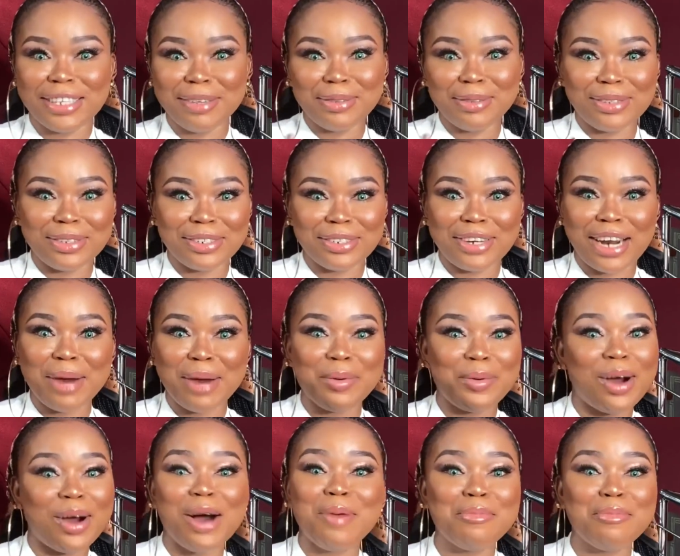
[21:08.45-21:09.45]
Keep subscribing.
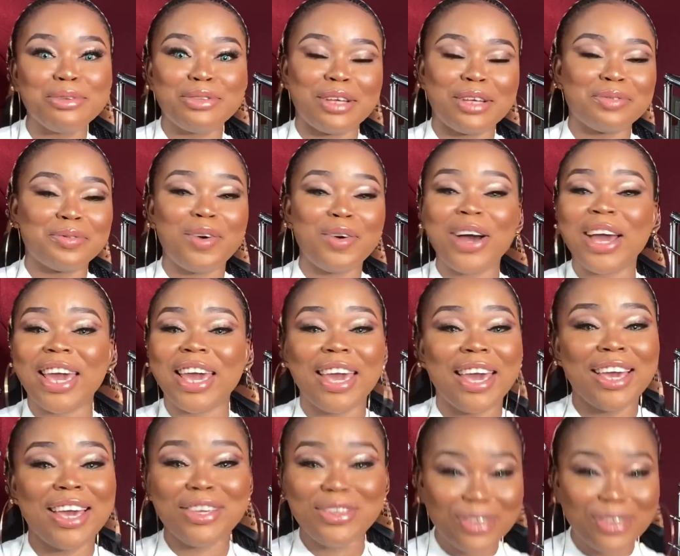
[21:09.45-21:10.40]
We're almost at 4K.